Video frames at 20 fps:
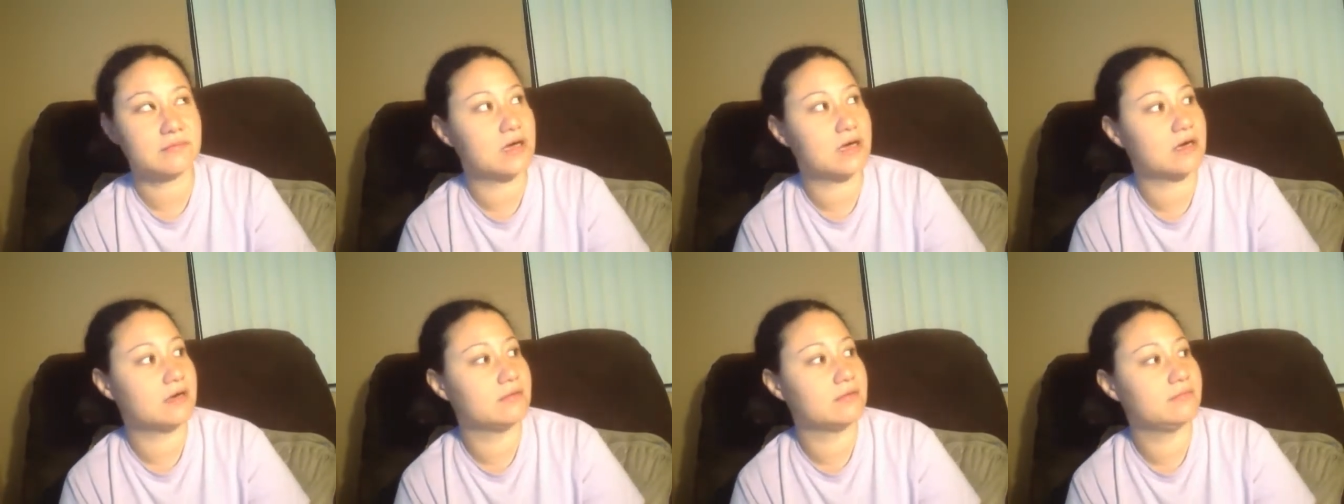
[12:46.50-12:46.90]

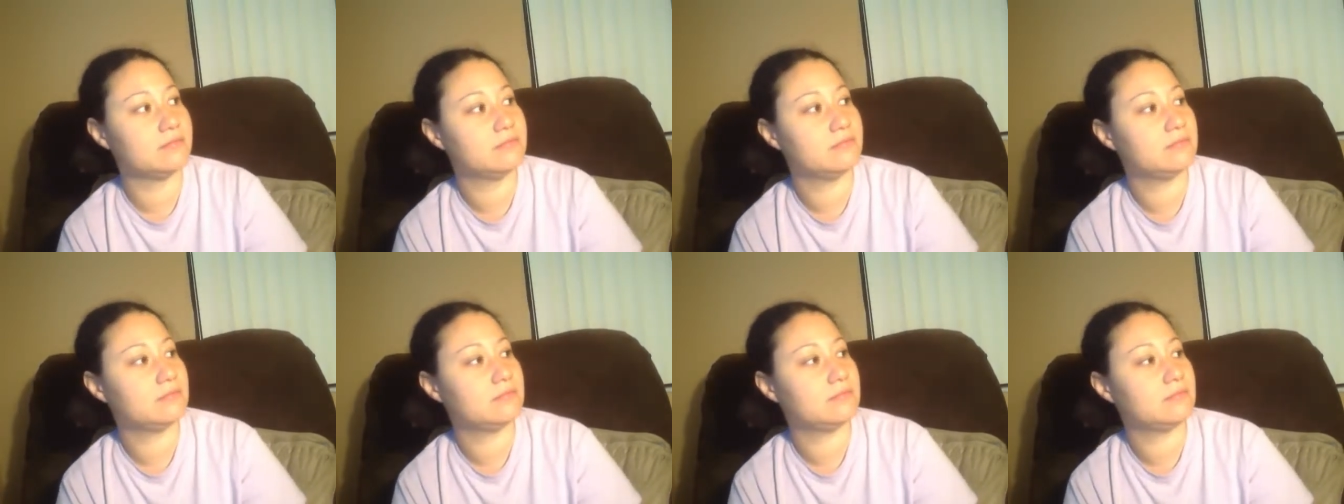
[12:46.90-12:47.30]

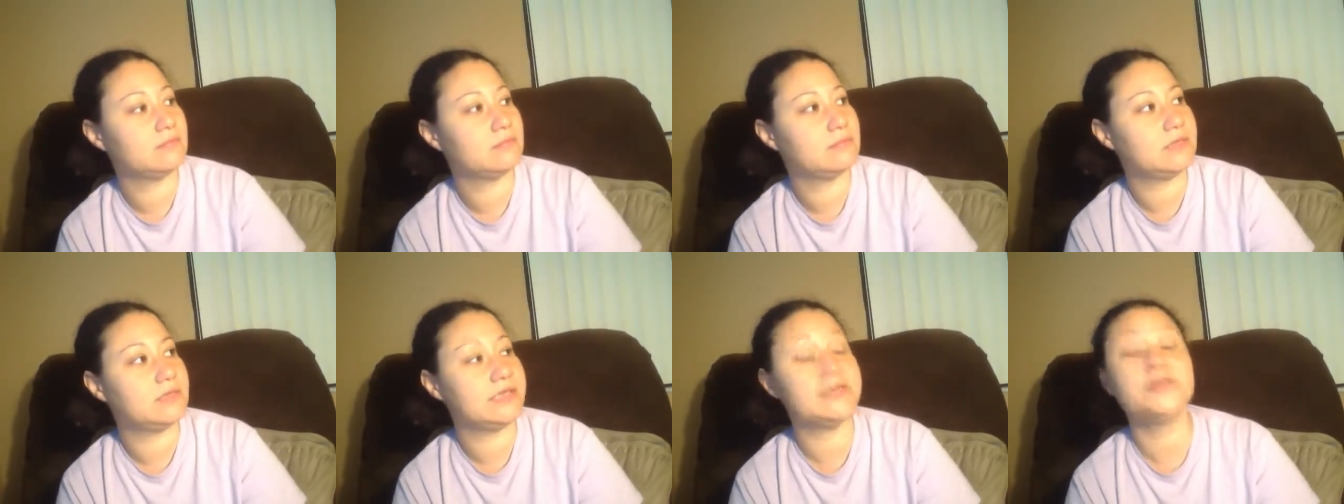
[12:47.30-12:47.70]
um,
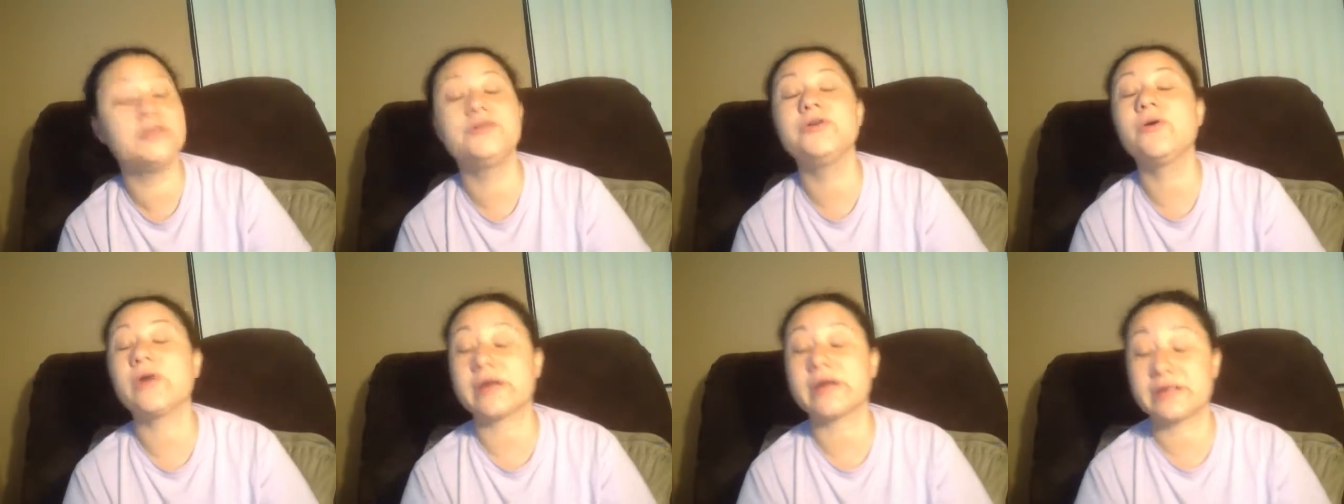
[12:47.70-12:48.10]
in
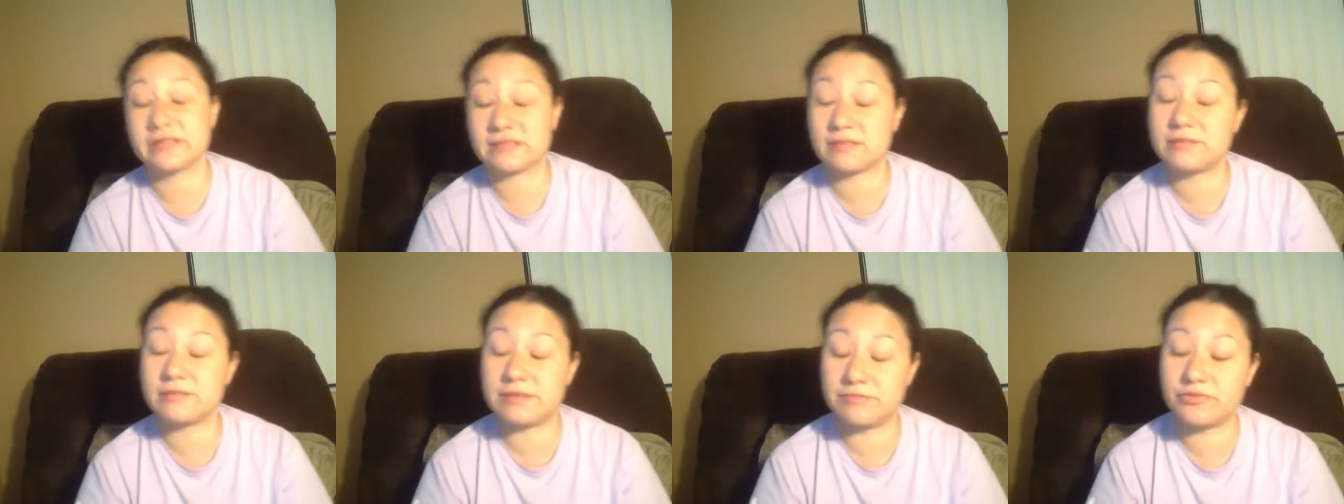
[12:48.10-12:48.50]
New York
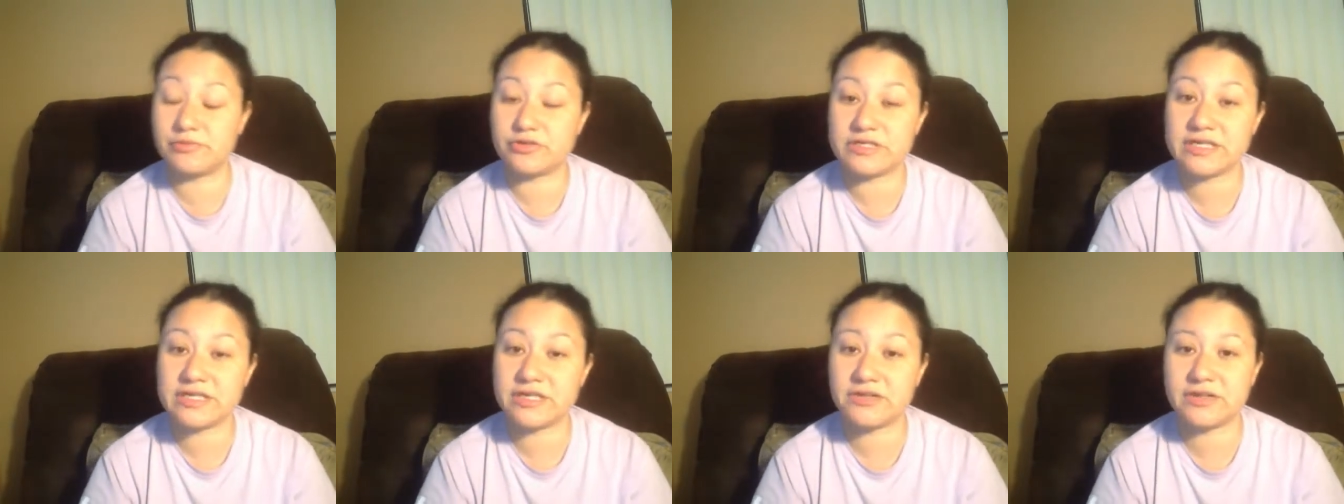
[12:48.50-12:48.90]
in
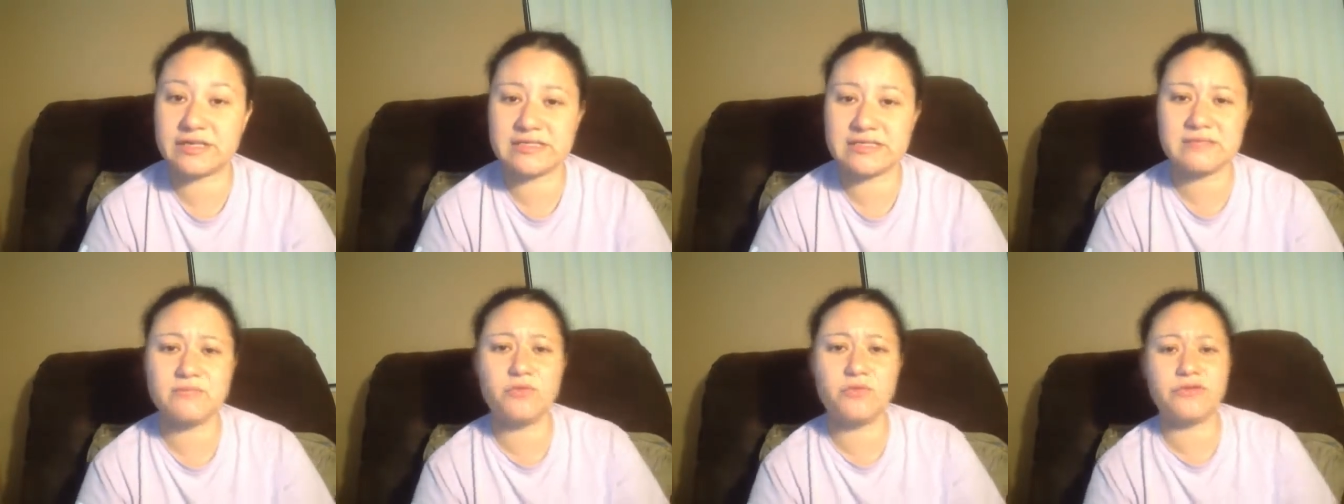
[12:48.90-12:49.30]
particular.
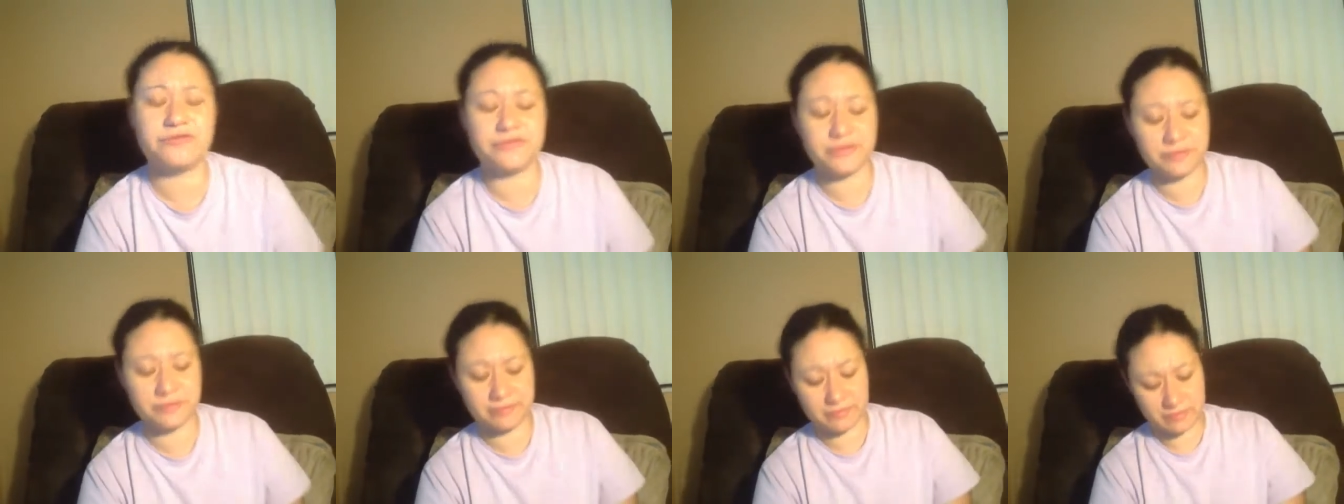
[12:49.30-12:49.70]
I did more
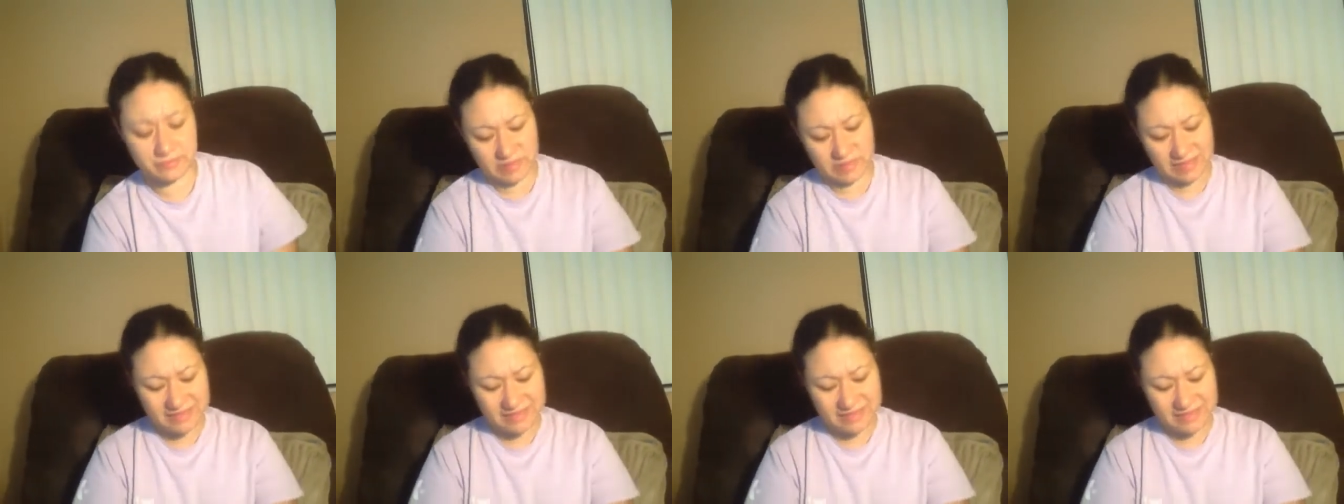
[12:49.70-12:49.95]
film.